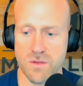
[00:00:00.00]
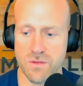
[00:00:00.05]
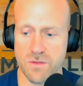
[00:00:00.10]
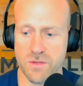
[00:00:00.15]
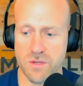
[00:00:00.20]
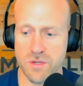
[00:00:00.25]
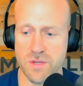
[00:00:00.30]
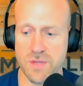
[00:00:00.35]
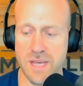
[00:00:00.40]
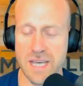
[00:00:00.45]

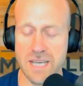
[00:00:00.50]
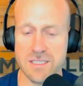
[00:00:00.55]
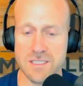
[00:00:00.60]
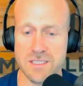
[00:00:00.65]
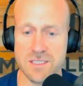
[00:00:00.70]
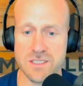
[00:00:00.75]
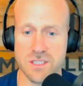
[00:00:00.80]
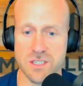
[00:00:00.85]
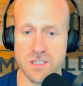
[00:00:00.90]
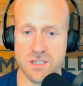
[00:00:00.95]

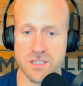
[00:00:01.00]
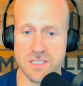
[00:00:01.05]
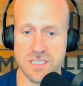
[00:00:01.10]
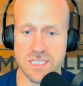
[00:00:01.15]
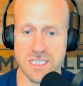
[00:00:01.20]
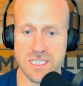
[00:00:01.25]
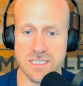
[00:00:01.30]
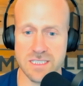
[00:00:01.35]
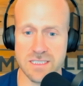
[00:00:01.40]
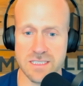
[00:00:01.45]

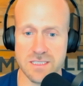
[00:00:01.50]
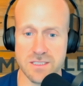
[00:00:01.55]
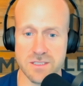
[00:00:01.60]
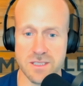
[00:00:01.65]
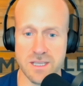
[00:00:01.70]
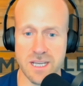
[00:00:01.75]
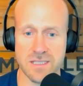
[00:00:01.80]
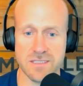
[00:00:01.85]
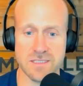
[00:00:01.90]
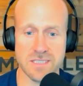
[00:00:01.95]
2013 to
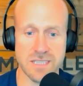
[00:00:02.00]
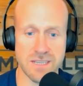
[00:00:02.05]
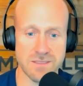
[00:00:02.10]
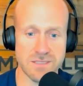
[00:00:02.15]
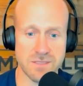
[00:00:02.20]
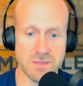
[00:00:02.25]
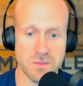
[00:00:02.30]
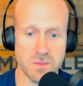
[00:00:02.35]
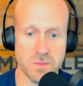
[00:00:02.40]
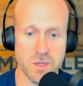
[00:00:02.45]

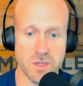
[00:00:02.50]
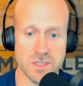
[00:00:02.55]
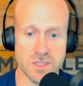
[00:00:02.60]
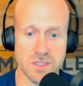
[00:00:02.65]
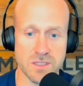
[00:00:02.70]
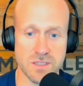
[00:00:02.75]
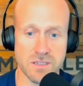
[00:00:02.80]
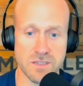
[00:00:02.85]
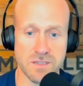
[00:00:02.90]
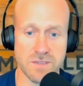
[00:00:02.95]
2017, we bought
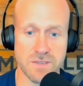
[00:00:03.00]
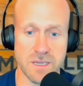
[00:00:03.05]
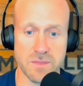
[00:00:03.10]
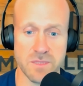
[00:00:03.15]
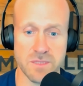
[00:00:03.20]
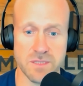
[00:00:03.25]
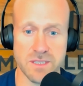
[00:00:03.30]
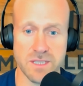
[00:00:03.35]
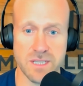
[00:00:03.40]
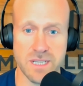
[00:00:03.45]
single
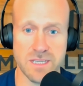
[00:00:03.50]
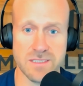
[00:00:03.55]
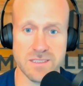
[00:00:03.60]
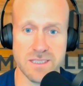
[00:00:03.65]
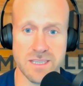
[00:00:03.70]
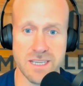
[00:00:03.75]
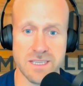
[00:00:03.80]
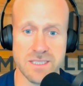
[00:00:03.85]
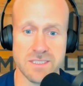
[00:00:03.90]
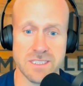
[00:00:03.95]
family.
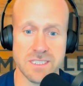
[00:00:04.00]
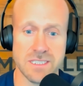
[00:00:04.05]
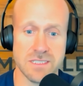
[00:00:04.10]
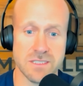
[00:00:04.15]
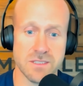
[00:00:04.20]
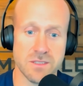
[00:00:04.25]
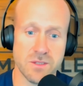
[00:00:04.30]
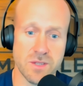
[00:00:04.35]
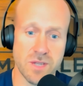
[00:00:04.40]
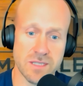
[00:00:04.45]
2017 to
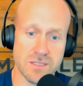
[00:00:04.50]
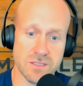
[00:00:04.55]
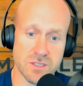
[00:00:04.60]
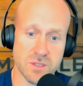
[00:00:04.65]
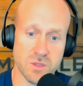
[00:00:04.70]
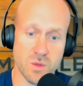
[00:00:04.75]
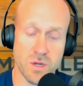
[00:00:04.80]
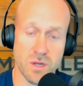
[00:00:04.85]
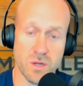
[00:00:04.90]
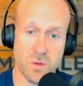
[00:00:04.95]

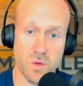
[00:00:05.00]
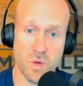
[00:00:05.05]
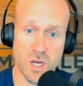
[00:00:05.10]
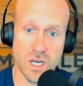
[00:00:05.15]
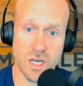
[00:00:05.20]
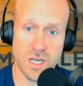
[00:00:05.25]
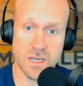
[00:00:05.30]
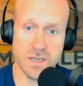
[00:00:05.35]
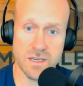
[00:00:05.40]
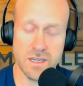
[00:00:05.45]

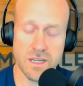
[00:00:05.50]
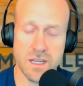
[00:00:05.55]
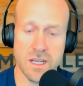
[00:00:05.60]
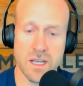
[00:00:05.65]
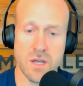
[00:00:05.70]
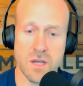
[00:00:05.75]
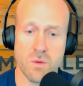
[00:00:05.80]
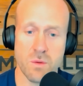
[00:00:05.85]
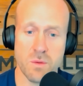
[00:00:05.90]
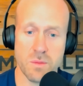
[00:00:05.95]
2021,
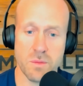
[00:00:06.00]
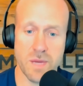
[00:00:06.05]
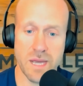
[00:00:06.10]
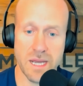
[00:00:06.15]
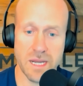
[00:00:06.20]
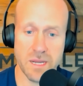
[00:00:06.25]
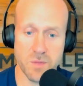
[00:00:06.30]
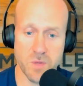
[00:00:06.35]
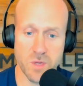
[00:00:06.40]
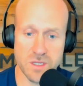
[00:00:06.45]
we were
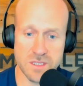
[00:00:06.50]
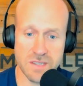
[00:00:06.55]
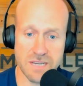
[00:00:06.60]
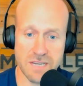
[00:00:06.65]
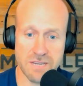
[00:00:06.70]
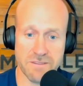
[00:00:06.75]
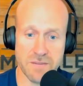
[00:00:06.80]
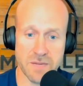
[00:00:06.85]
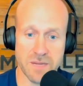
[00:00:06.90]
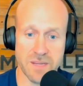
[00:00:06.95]
buying
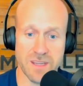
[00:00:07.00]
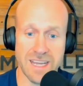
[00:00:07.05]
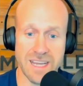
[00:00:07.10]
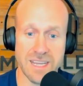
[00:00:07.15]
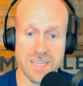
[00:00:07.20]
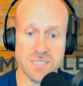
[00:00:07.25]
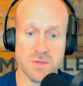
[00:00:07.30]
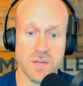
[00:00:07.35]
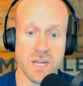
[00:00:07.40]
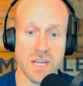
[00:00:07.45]
multifamily.
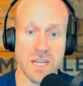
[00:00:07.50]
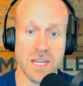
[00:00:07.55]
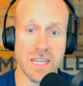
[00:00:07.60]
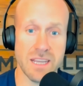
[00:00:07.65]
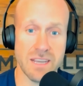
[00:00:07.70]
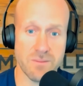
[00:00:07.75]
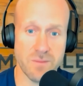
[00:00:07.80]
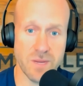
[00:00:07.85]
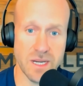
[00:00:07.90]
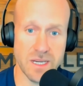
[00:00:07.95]
That's when I
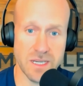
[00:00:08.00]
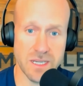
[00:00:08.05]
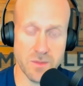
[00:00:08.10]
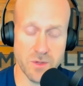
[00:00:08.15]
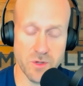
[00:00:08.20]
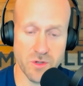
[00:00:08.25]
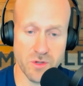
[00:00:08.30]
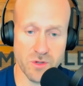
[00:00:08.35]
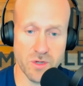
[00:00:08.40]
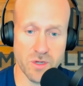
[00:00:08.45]
left my
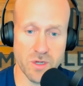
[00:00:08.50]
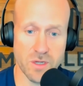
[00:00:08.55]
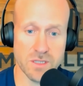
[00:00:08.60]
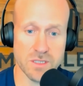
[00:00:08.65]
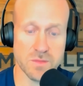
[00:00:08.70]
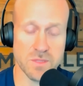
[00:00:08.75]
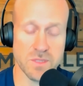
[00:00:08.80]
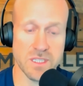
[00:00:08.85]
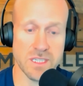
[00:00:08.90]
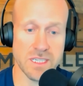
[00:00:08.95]
W-2
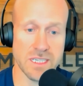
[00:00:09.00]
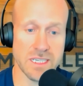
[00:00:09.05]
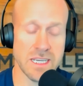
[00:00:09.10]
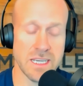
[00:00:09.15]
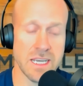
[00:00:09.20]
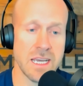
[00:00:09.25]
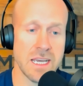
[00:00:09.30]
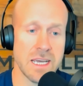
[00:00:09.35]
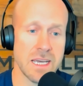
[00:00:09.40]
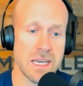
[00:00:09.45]
ultimately.
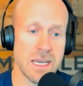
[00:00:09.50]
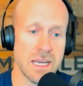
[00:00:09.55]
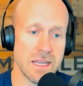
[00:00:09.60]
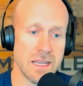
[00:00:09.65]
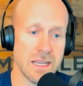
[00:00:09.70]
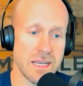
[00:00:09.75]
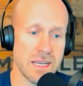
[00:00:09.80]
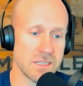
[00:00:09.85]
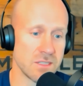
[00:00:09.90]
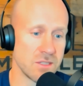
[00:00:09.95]
And
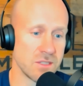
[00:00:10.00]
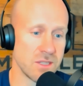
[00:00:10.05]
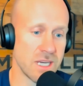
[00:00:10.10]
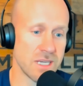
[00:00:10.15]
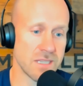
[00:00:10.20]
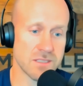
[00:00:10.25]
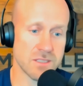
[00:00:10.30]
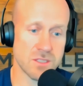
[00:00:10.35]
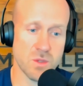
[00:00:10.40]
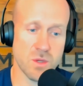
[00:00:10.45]
then
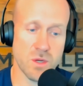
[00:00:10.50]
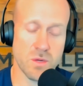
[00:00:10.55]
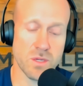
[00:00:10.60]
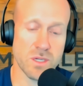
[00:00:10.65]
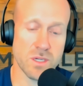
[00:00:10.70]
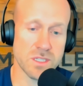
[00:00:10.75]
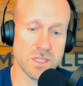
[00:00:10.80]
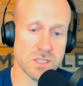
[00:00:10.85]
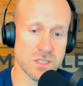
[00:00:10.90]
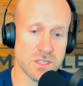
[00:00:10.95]

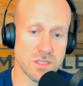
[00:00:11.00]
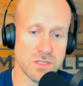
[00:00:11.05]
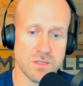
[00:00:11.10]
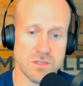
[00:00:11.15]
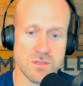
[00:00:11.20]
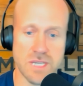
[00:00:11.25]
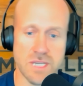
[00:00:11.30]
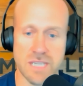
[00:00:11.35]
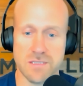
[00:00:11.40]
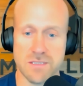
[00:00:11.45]
2021 to
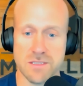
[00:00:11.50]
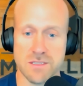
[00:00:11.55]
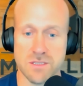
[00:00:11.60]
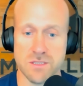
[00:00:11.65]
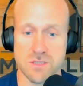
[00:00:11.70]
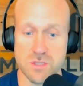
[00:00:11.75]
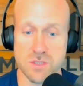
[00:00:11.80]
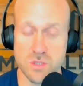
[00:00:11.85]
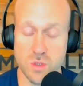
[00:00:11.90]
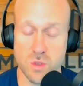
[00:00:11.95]

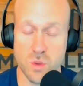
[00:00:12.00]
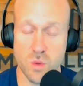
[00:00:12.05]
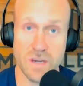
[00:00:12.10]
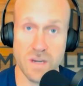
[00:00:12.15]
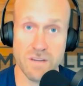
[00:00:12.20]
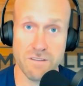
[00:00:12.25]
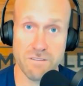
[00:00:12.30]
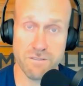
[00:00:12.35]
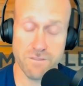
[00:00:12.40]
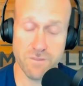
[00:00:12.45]

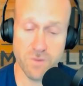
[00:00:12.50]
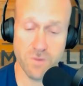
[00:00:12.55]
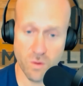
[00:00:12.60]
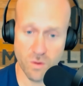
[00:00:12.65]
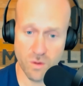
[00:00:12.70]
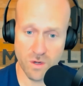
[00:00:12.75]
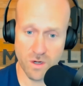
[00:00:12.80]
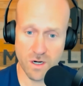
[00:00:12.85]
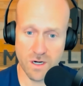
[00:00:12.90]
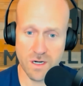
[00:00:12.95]

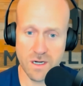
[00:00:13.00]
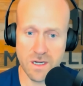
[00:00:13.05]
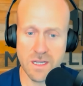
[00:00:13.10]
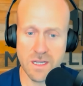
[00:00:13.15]
2024,